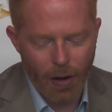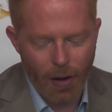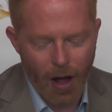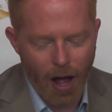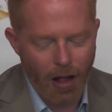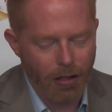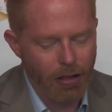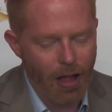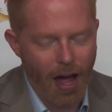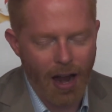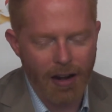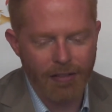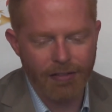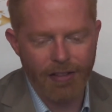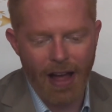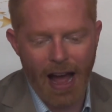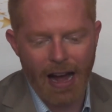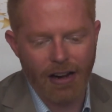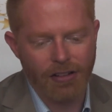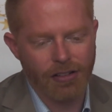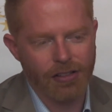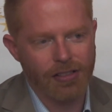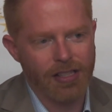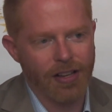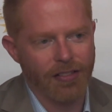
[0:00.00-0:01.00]
a lot of
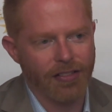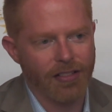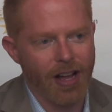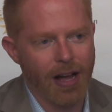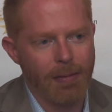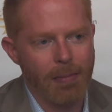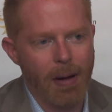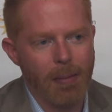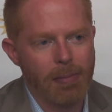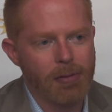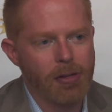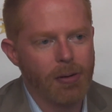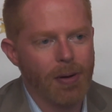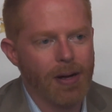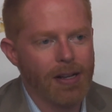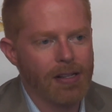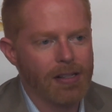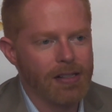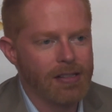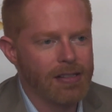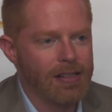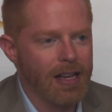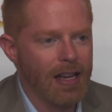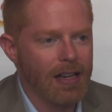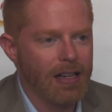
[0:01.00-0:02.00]
actors have come up to us
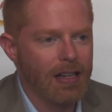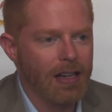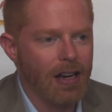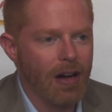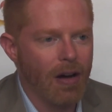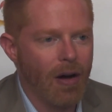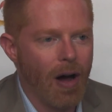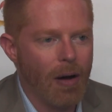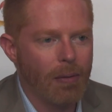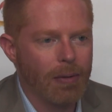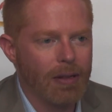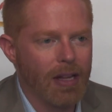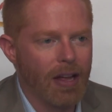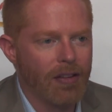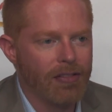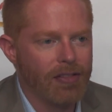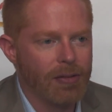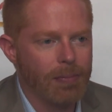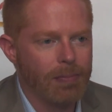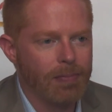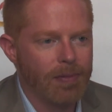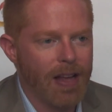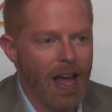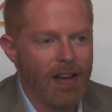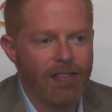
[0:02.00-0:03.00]
and said, you know, I would love
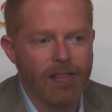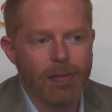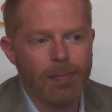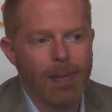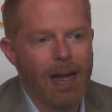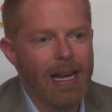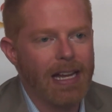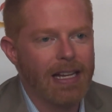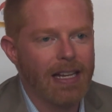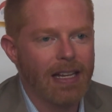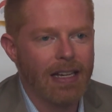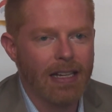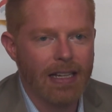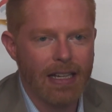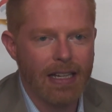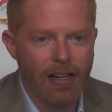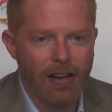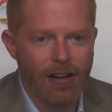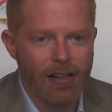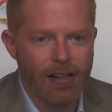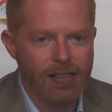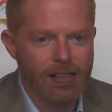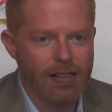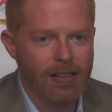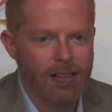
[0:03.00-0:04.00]
to. Kevin Bacon and
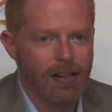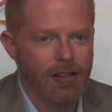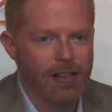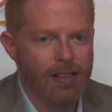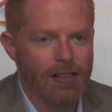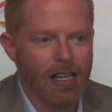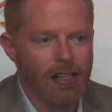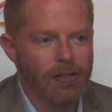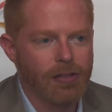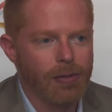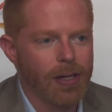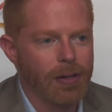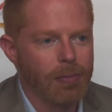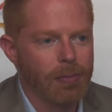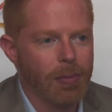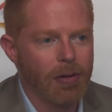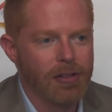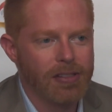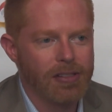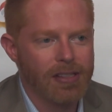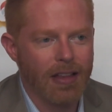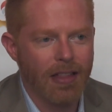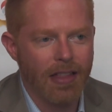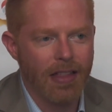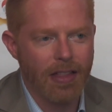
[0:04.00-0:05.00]
Kyra, Kyra Sedgwick
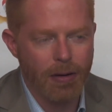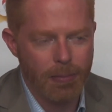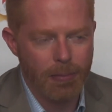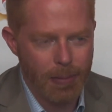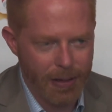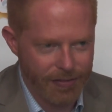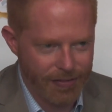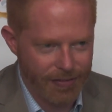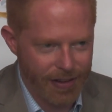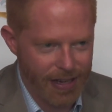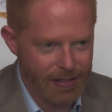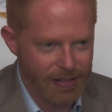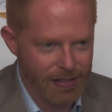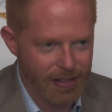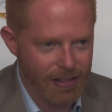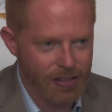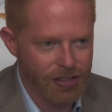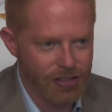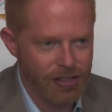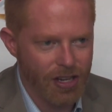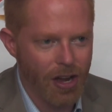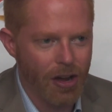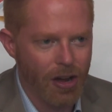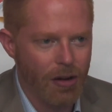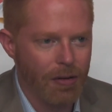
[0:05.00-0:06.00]
both said they're big fans of the
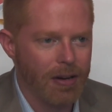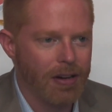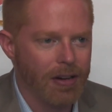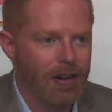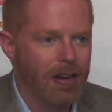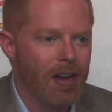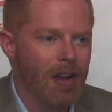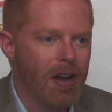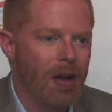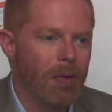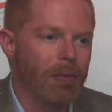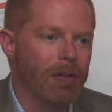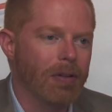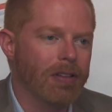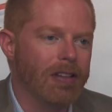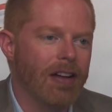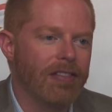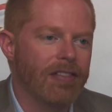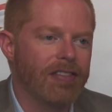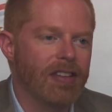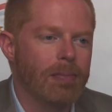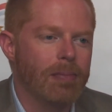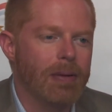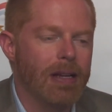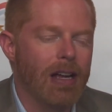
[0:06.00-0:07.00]
show and would
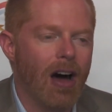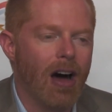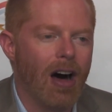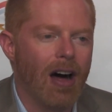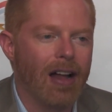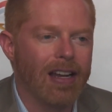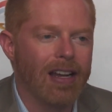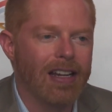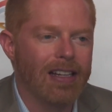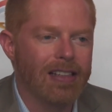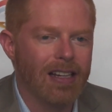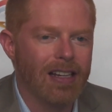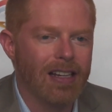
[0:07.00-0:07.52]
love to be on it.